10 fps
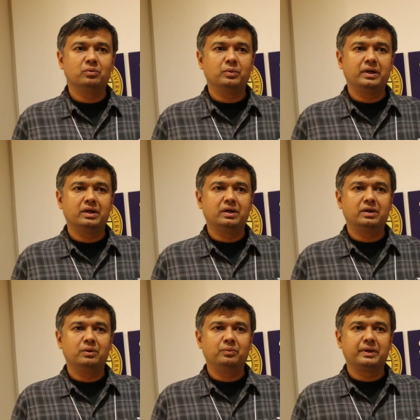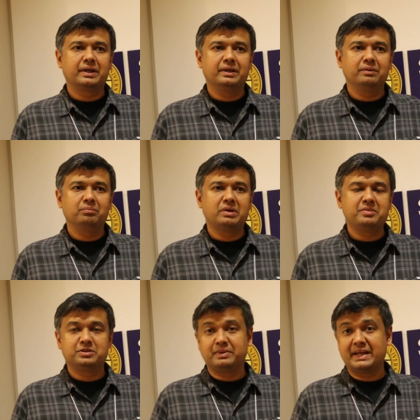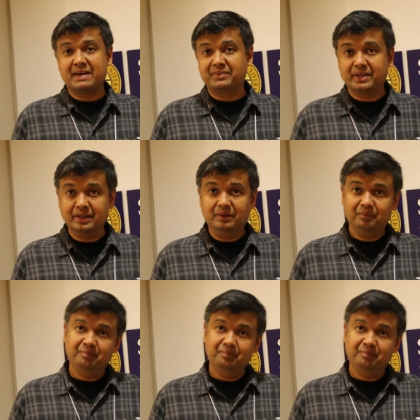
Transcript: where we can maybe spend half a day